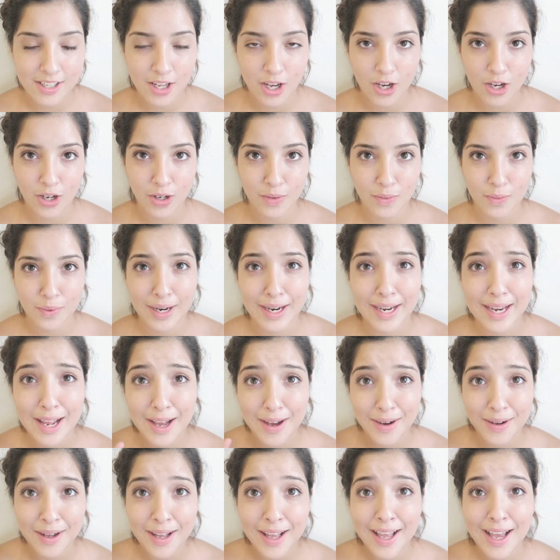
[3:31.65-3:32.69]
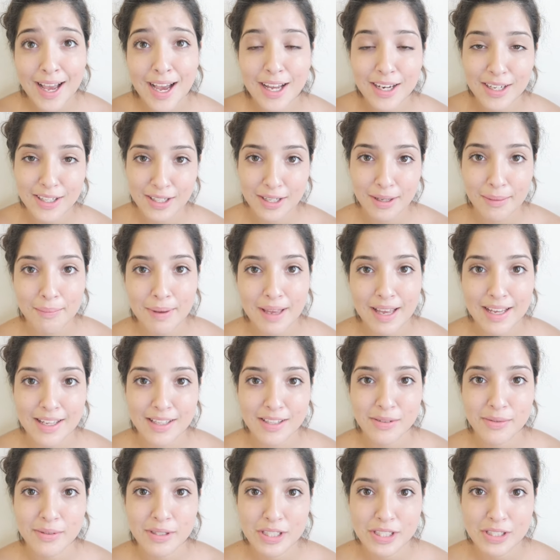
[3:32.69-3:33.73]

so right now, I look a mess.